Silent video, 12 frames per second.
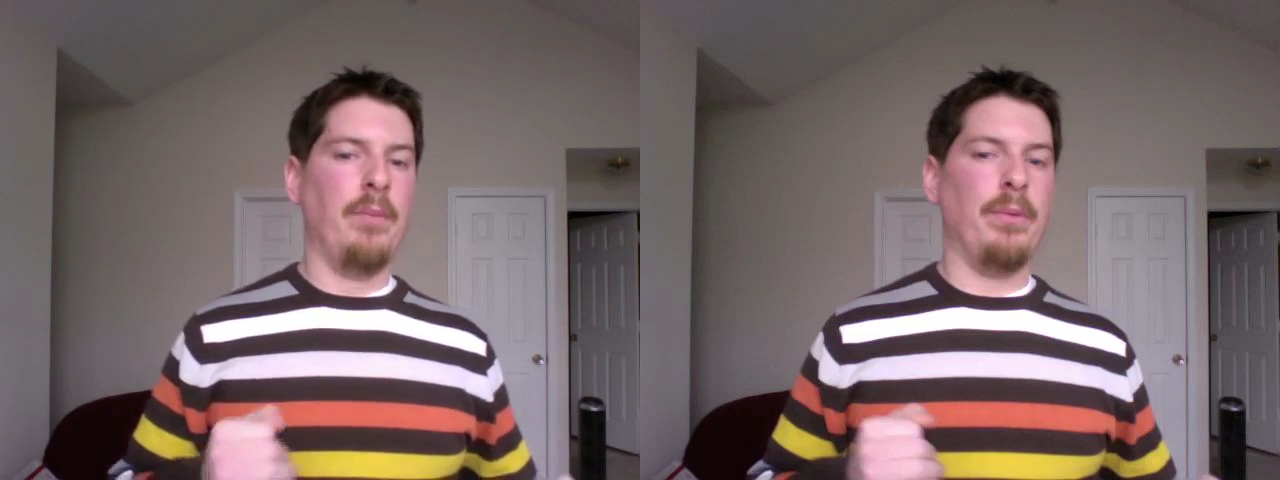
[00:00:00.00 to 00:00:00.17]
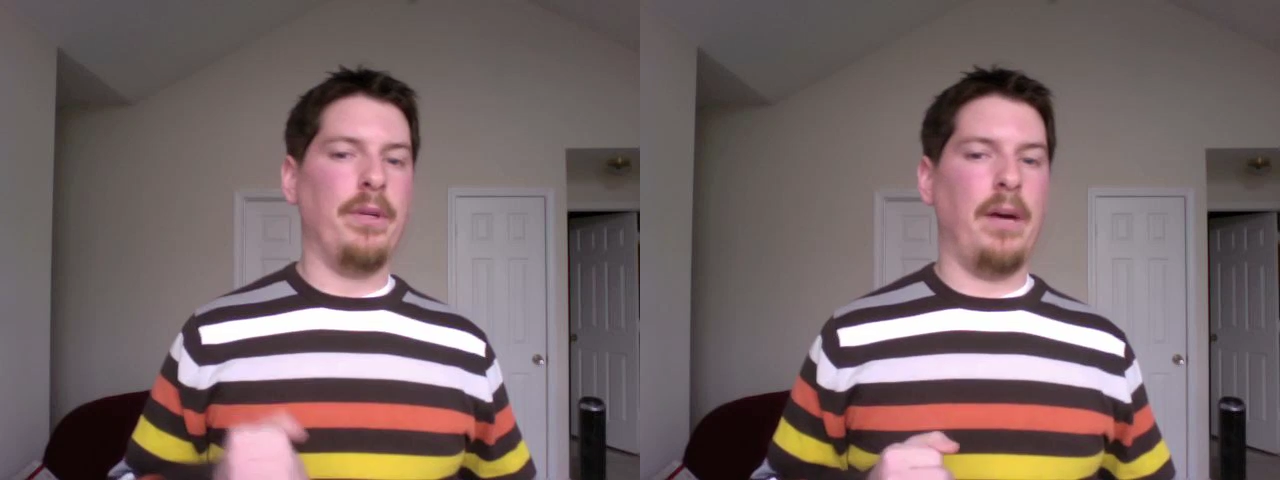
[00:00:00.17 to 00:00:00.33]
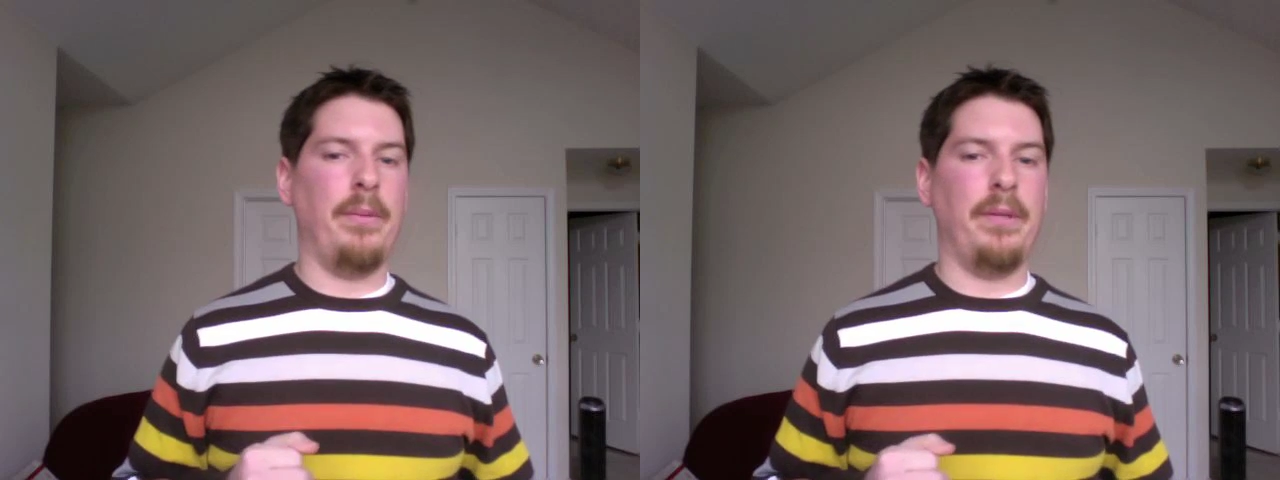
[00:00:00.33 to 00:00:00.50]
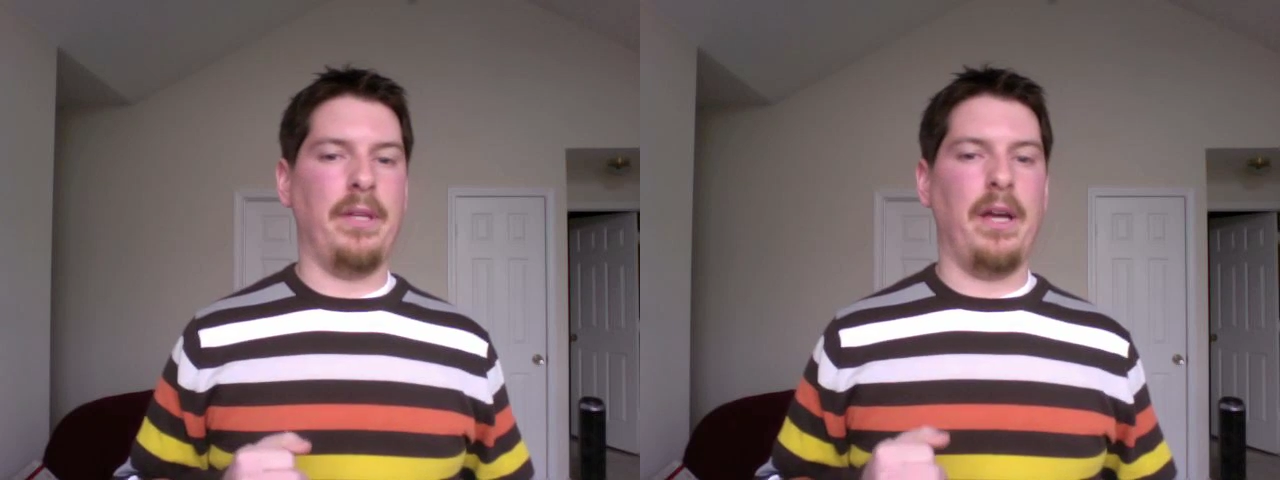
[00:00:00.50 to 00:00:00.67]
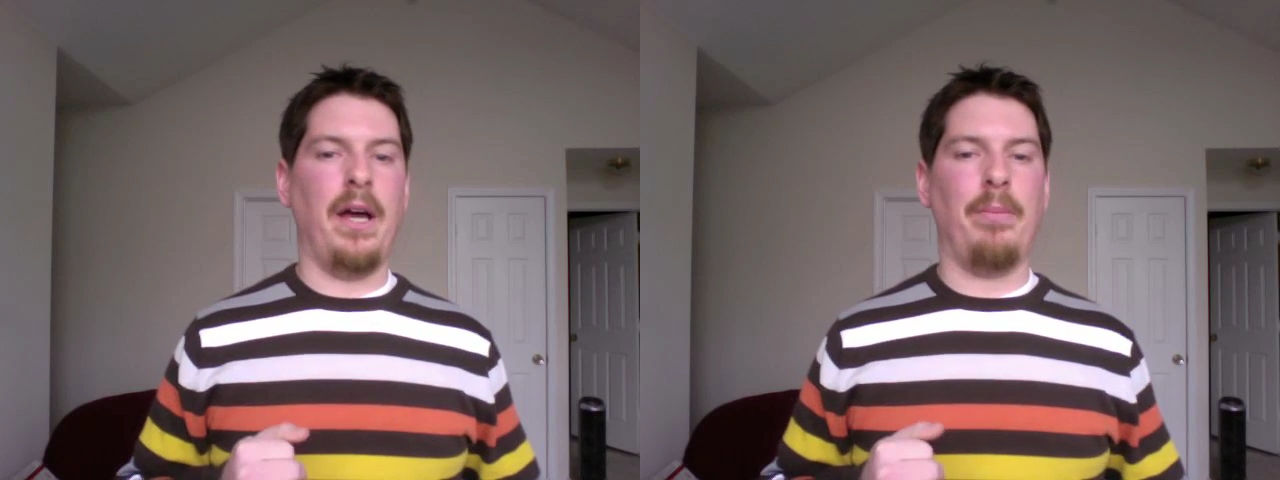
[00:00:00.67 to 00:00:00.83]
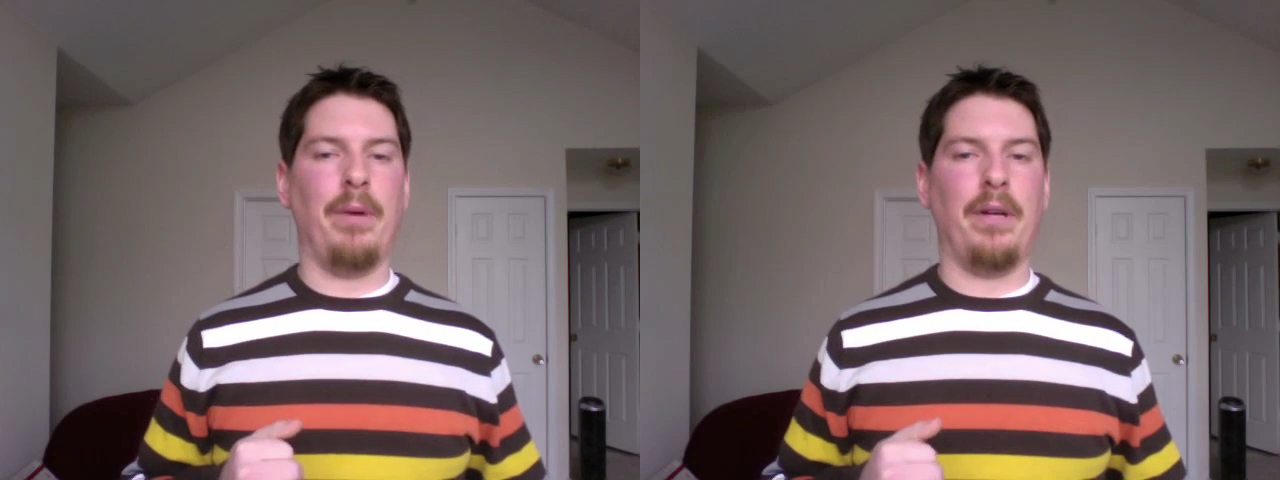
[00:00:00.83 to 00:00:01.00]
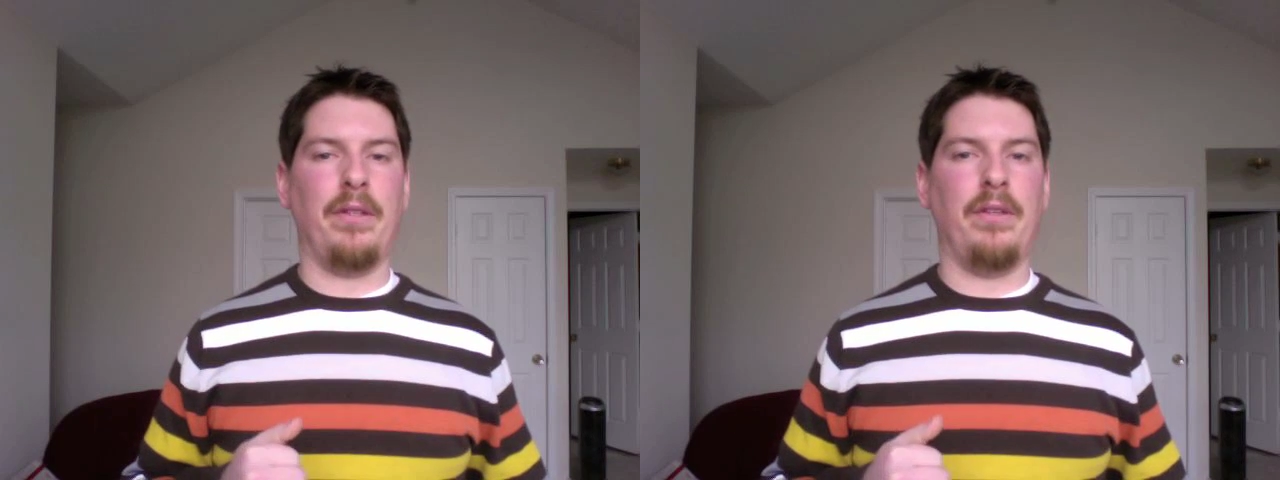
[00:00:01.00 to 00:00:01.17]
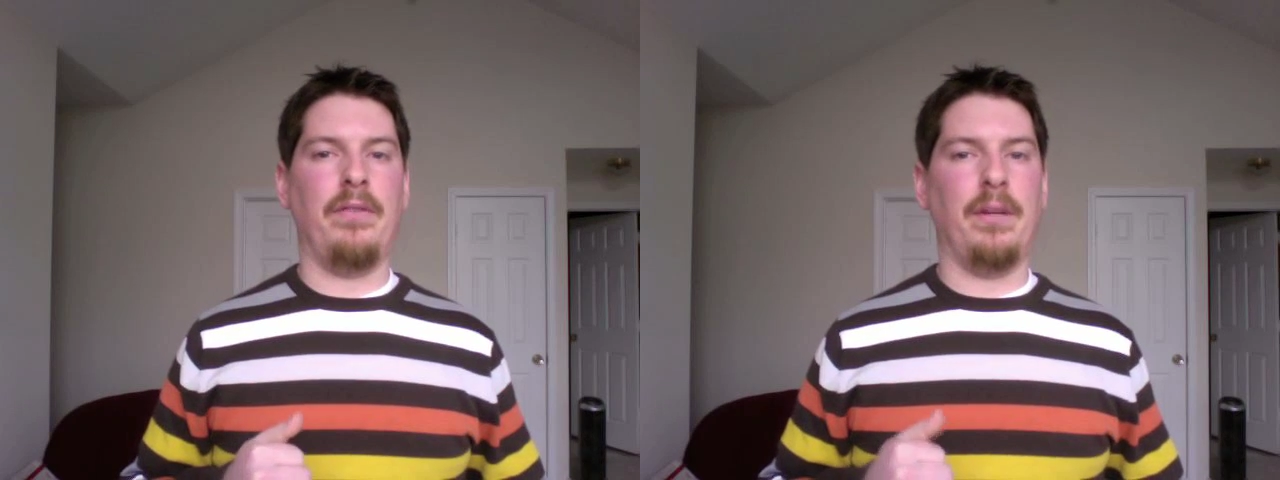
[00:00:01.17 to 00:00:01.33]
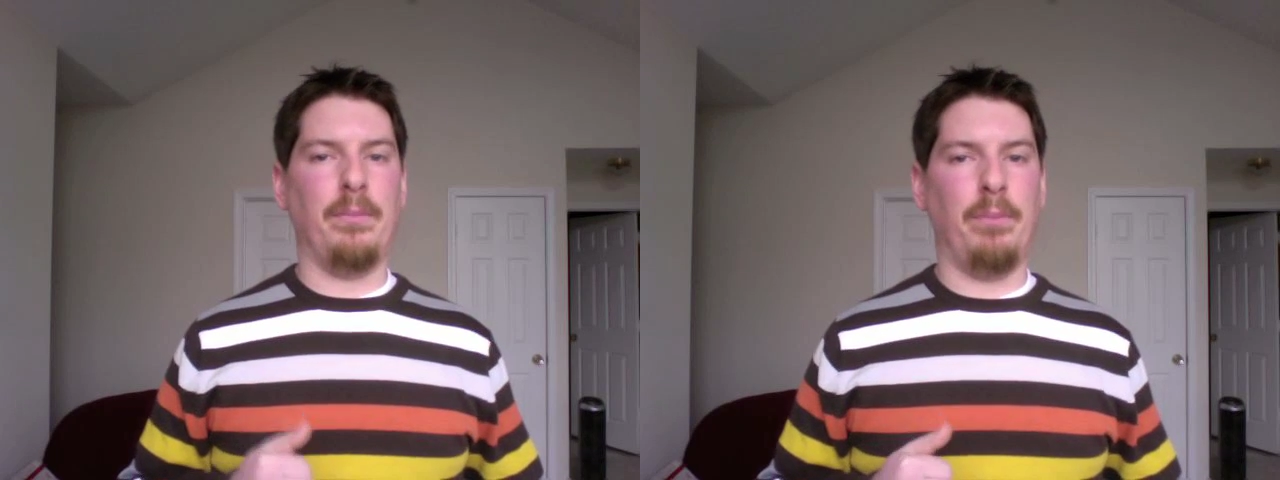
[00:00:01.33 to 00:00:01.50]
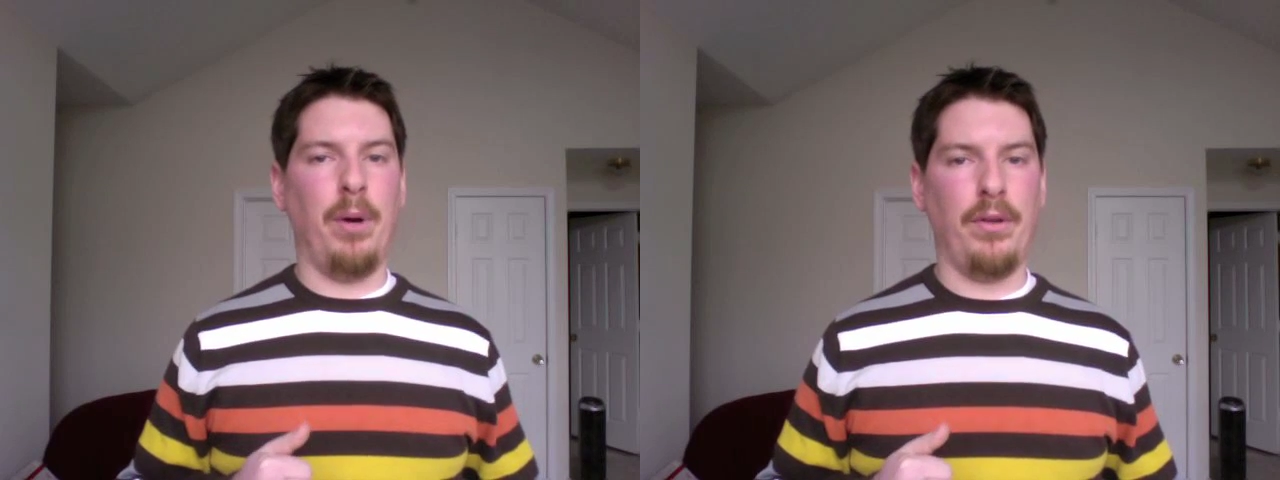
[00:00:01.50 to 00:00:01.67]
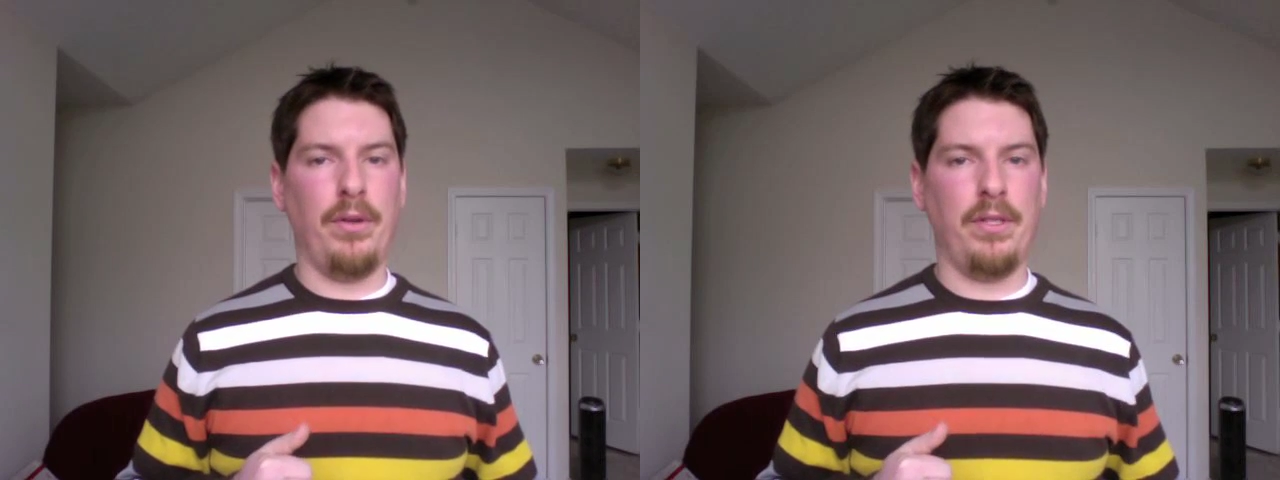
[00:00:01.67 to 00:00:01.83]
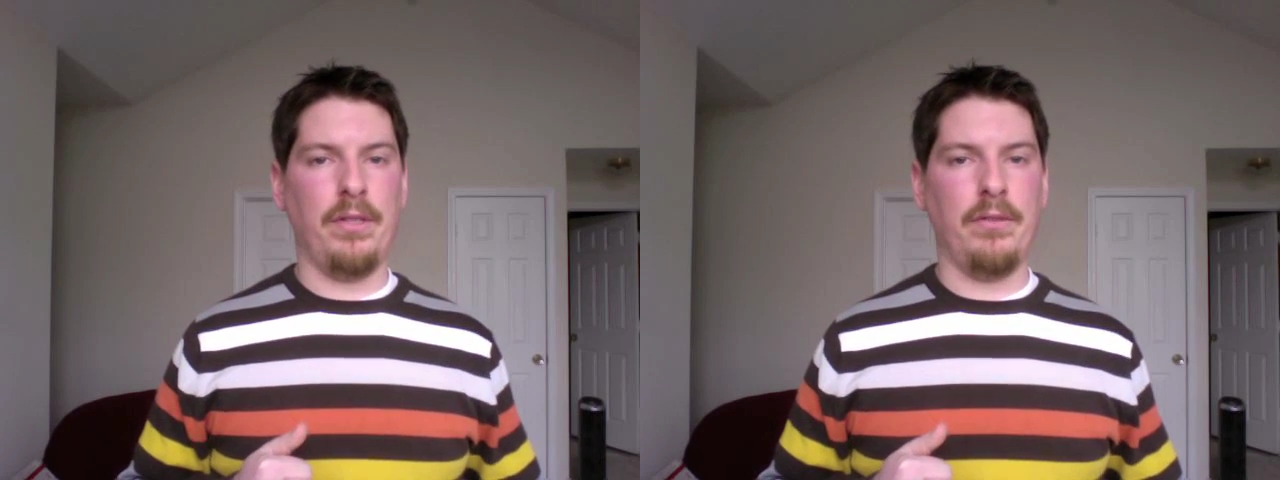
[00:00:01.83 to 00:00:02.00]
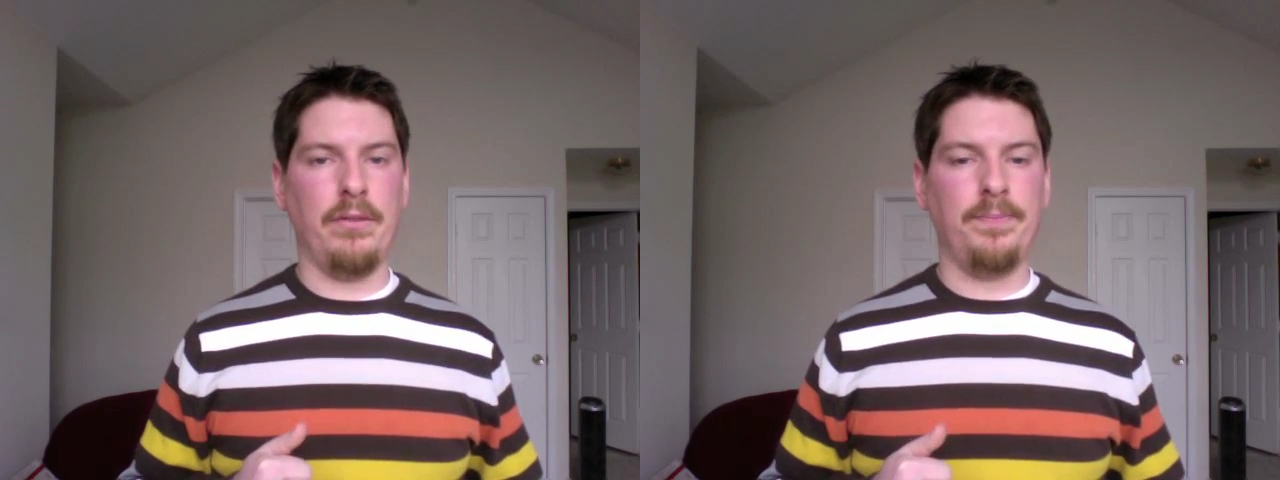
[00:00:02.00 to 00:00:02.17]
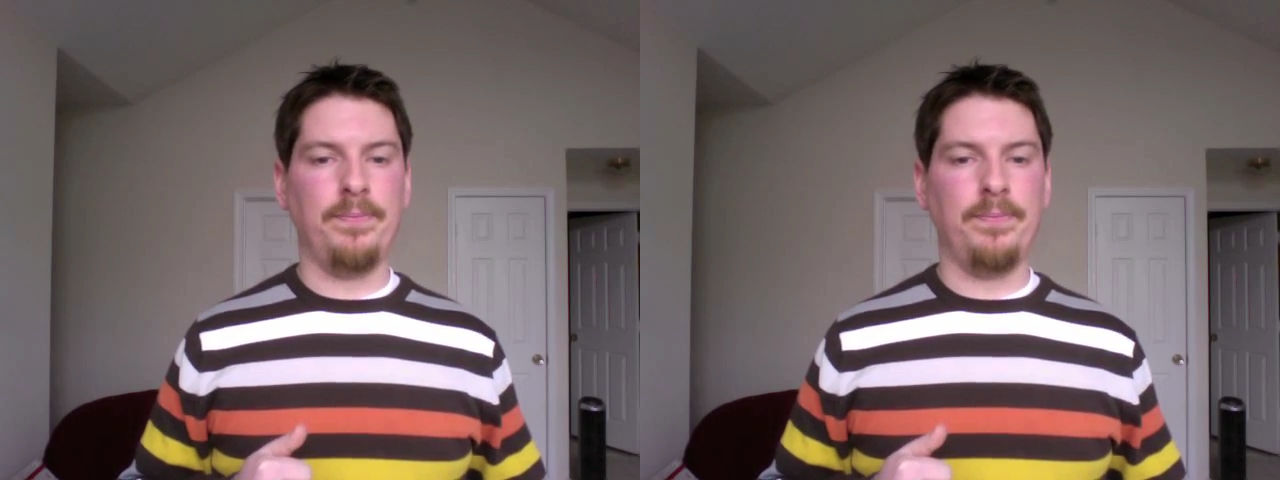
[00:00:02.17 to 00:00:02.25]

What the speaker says: predominantly hyperactivity impulsive.